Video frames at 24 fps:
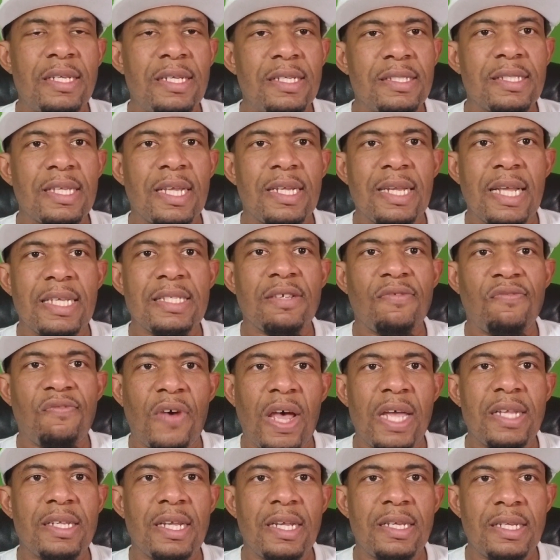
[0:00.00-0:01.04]
He said, "That's a
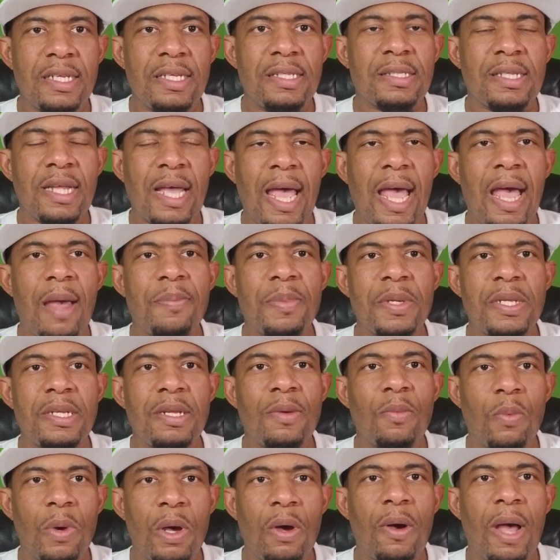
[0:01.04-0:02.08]
fight that needs to happen
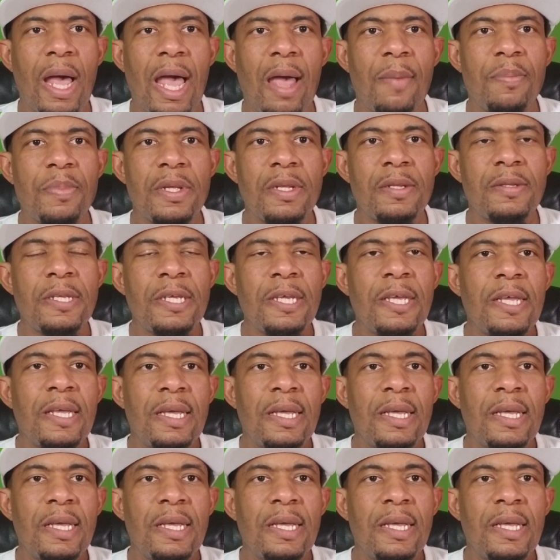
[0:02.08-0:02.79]
and will happen."